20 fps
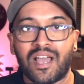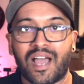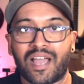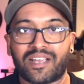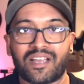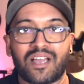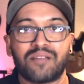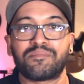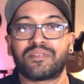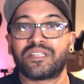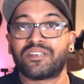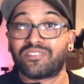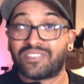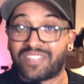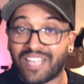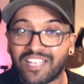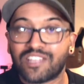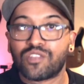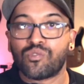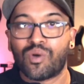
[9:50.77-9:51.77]
I can't believe
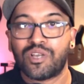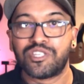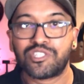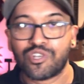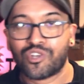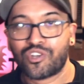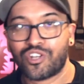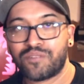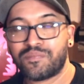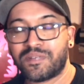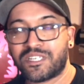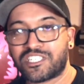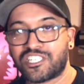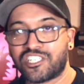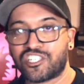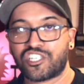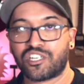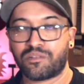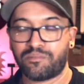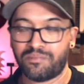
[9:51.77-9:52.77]
they're the ones who are going to be teaching